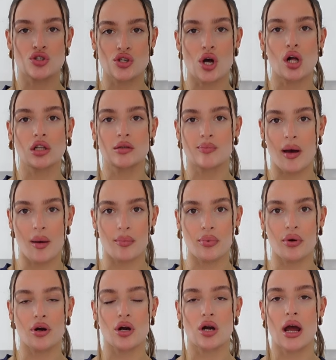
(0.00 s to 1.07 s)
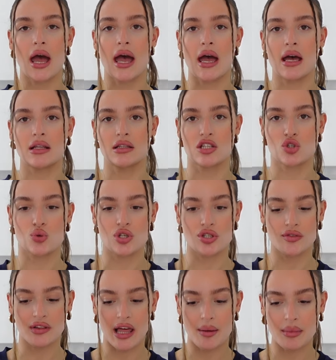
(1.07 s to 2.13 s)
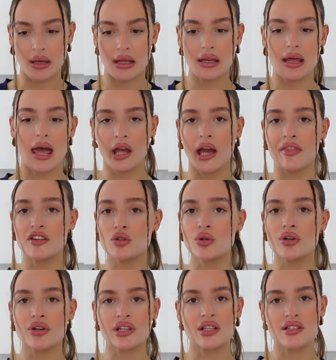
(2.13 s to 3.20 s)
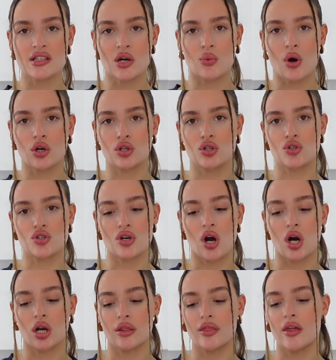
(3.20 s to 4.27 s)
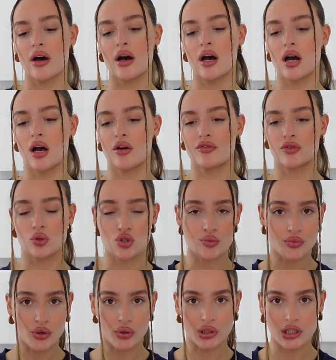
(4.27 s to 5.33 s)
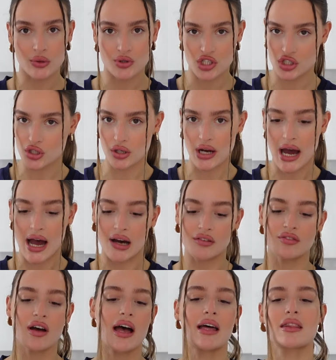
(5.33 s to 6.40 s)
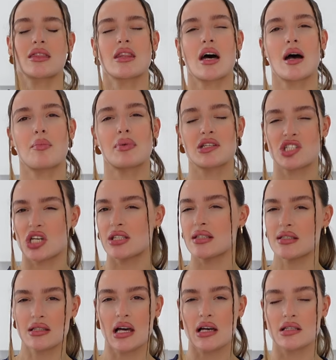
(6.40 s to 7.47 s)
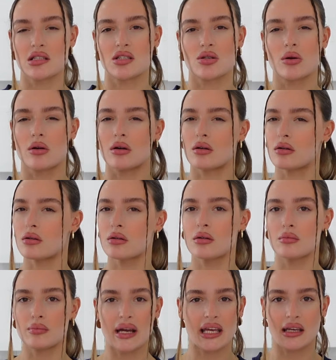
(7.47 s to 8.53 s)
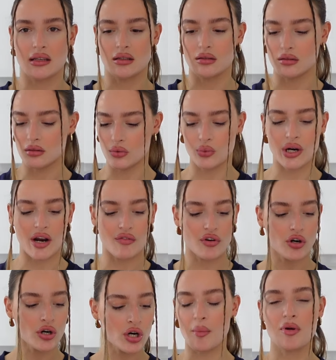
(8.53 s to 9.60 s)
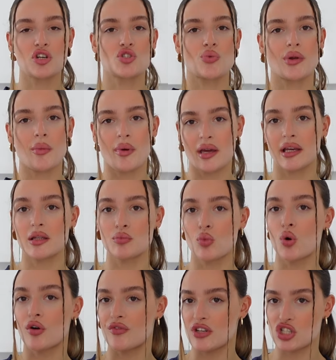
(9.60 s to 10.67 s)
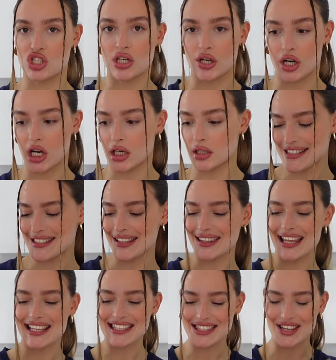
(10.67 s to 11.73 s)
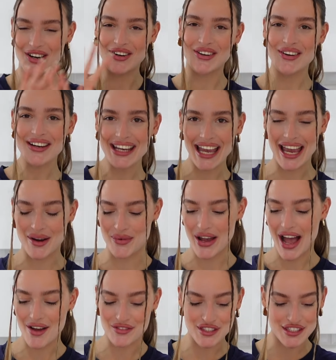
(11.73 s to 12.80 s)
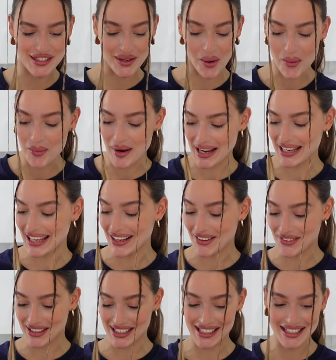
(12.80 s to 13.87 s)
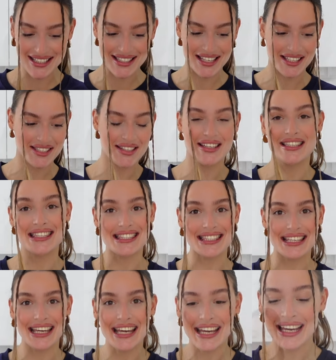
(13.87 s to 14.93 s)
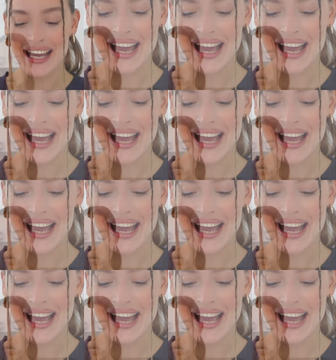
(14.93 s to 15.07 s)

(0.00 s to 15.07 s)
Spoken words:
salt, pepper, and a squeeze of lemon. And the 2 ingredients that I want to use are the frozen broccoli, which I don't have, and the pancetta slices or bacon, whatever, because we want to make it more vegetarian. So let's start cooking. We have so many ingredients, as you can see.